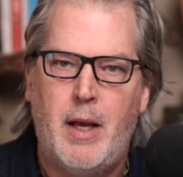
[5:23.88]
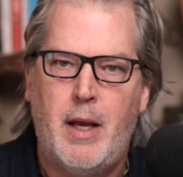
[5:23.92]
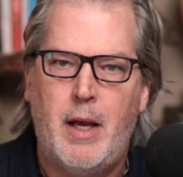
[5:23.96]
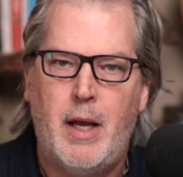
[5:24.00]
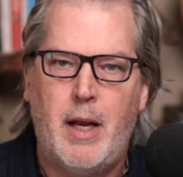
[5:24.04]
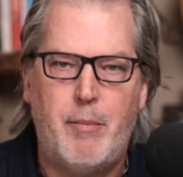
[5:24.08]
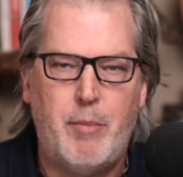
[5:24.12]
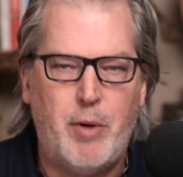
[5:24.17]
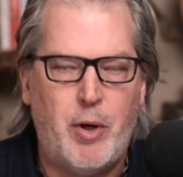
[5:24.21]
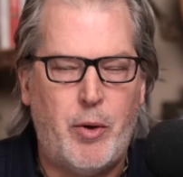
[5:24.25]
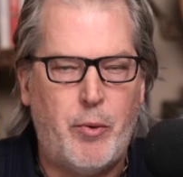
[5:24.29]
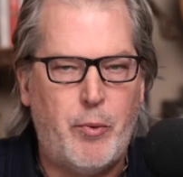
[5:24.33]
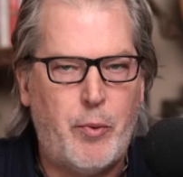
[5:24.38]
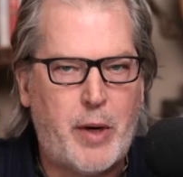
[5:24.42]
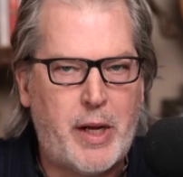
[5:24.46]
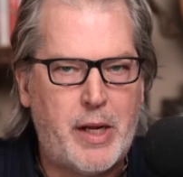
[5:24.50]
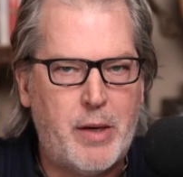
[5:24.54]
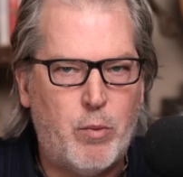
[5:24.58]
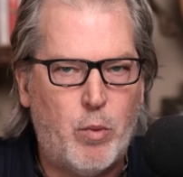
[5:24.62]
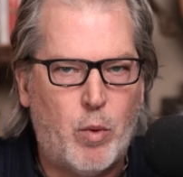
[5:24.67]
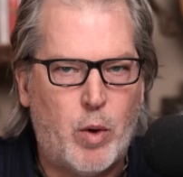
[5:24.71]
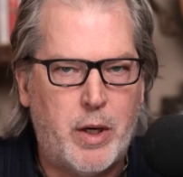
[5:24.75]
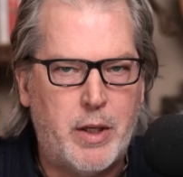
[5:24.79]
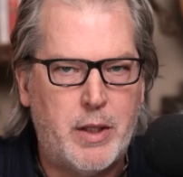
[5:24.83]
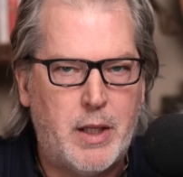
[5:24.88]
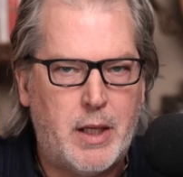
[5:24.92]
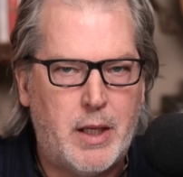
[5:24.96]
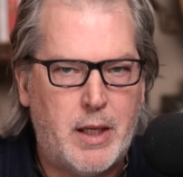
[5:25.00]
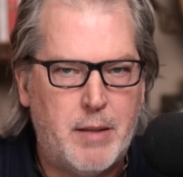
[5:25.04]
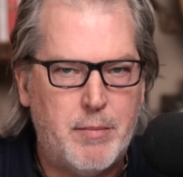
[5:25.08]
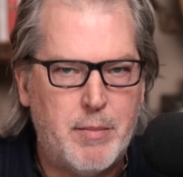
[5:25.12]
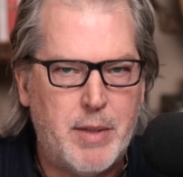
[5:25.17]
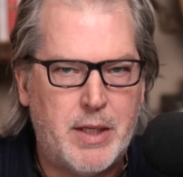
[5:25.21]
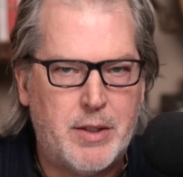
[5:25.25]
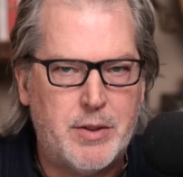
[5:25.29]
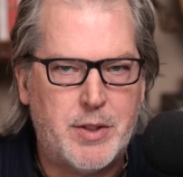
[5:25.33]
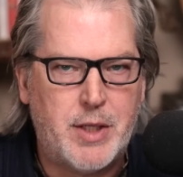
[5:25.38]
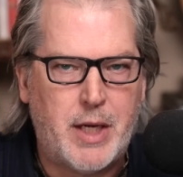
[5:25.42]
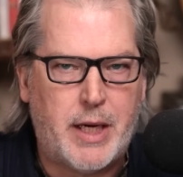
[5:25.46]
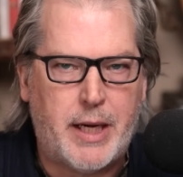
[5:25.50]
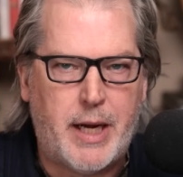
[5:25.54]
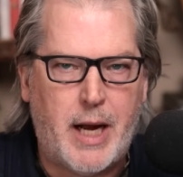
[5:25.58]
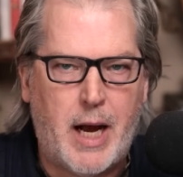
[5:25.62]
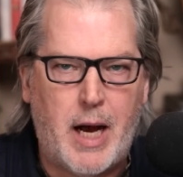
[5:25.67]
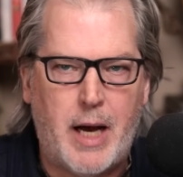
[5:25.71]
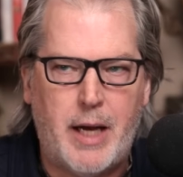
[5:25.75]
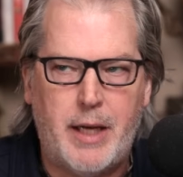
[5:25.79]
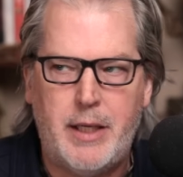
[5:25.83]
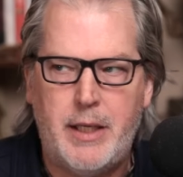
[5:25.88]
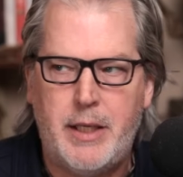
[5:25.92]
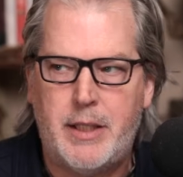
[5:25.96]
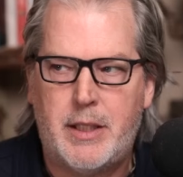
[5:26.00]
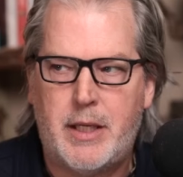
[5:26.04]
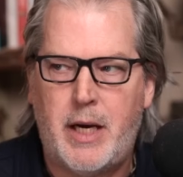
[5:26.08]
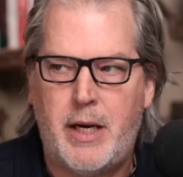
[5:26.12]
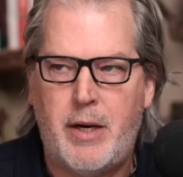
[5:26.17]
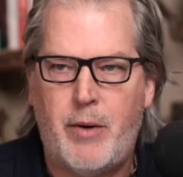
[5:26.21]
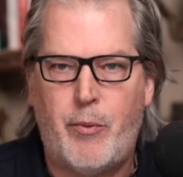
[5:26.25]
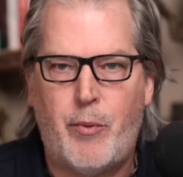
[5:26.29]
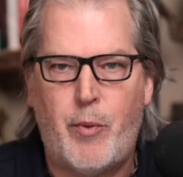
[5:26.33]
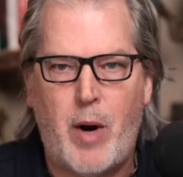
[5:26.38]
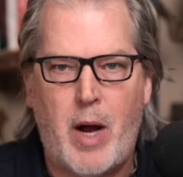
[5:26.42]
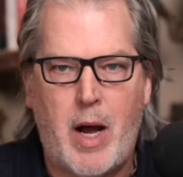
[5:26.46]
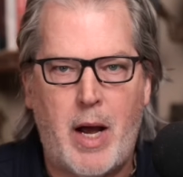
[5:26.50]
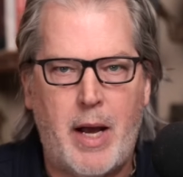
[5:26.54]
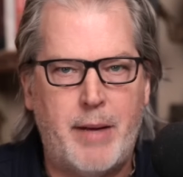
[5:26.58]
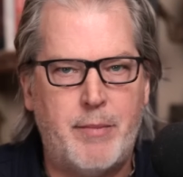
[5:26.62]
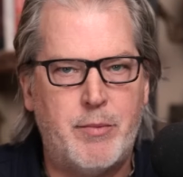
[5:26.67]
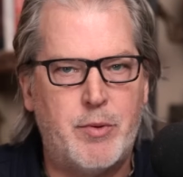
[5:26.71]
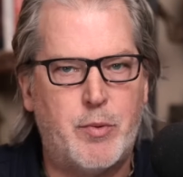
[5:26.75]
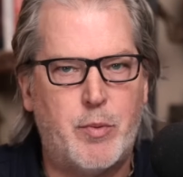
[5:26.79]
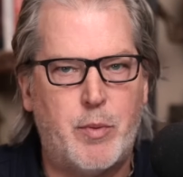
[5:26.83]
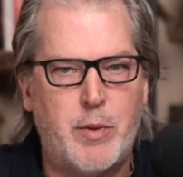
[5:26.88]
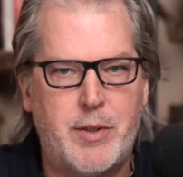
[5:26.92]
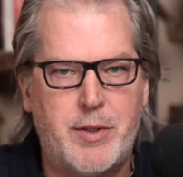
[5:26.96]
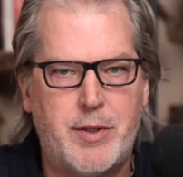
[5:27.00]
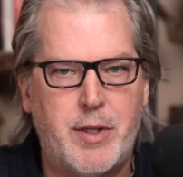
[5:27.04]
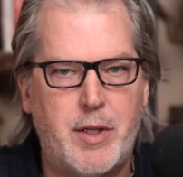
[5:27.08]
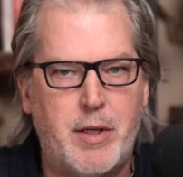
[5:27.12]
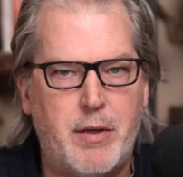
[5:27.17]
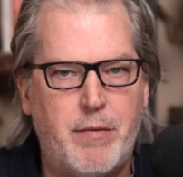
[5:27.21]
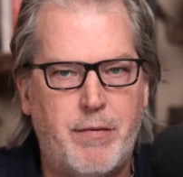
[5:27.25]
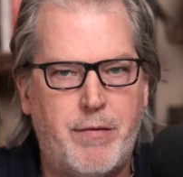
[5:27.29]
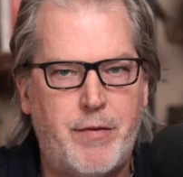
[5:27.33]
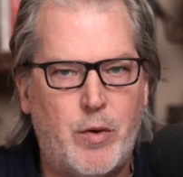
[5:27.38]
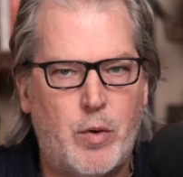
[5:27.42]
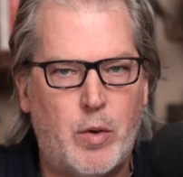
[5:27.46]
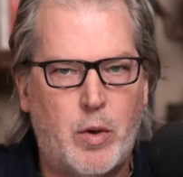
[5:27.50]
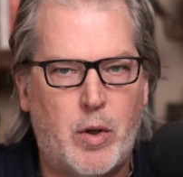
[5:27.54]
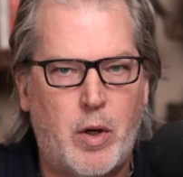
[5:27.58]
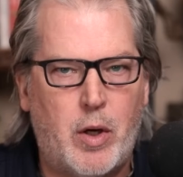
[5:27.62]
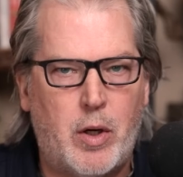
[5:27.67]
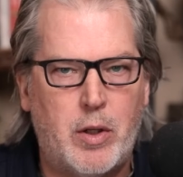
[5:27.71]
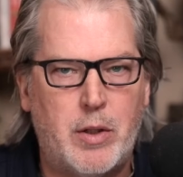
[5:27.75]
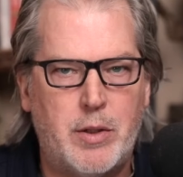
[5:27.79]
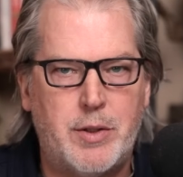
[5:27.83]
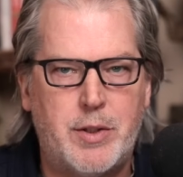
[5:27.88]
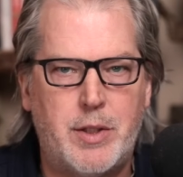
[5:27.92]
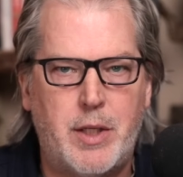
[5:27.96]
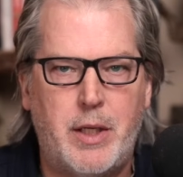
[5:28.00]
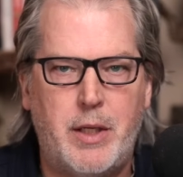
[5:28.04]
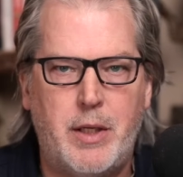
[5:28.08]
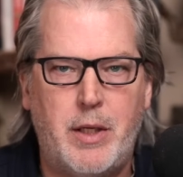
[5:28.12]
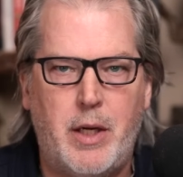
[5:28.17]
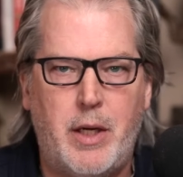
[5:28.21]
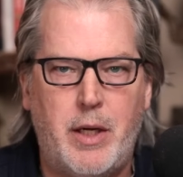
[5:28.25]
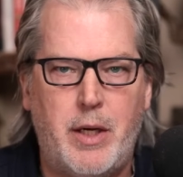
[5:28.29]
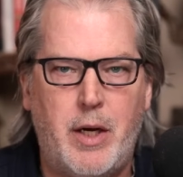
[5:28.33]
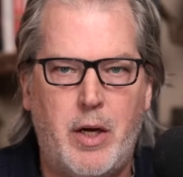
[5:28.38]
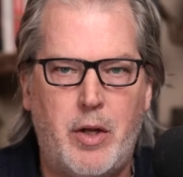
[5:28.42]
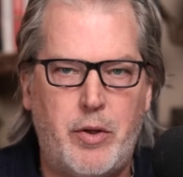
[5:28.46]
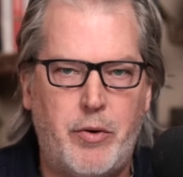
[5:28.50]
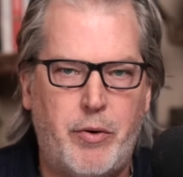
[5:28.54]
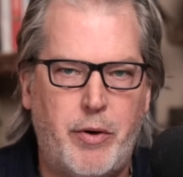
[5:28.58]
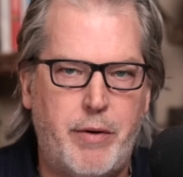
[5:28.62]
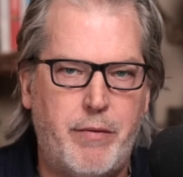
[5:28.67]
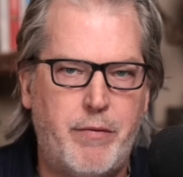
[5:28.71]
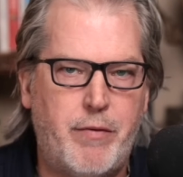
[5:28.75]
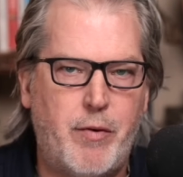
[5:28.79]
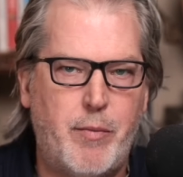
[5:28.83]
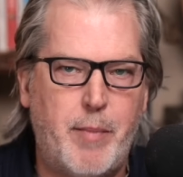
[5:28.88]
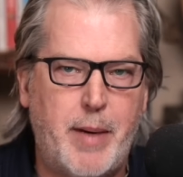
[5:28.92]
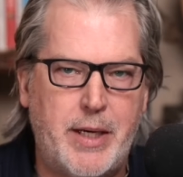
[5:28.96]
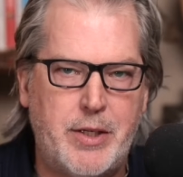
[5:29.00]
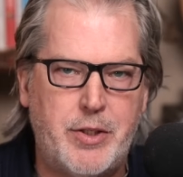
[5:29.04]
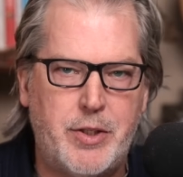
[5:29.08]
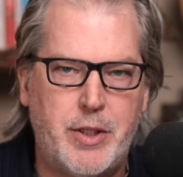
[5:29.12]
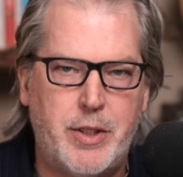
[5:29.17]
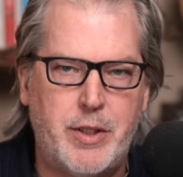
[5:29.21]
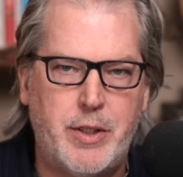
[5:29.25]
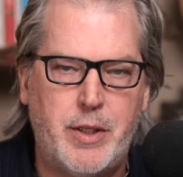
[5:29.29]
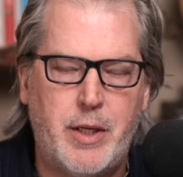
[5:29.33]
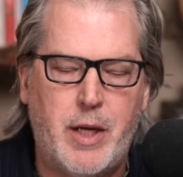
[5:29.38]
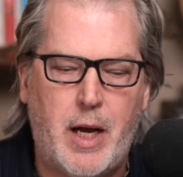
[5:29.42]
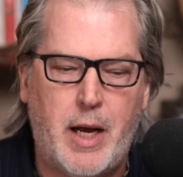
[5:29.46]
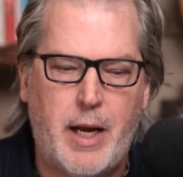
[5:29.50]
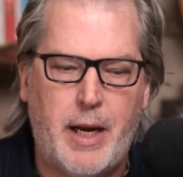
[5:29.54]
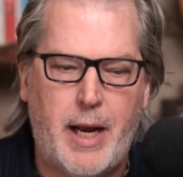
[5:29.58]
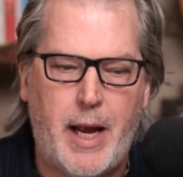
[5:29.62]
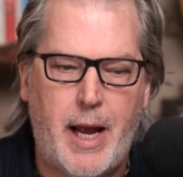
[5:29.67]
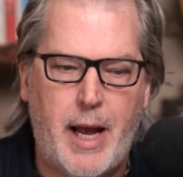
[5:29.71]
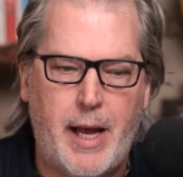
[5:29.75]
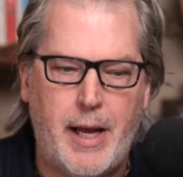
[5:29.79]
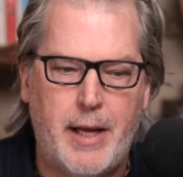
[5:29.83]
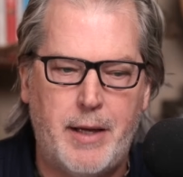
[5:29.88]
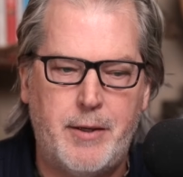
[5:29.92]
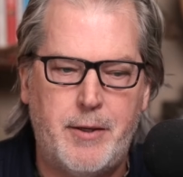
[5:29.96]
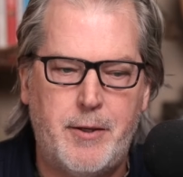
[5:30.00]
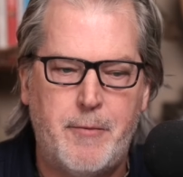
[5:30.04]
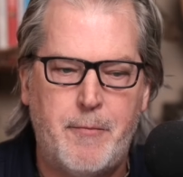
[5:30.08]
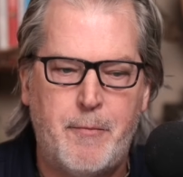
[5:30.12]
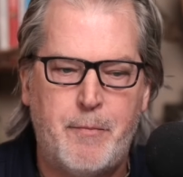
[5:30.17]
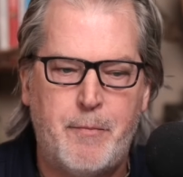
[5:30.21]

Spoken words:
And I'm going to read one of the emails I got. It kind of rhymes with the phone calls and other information I had.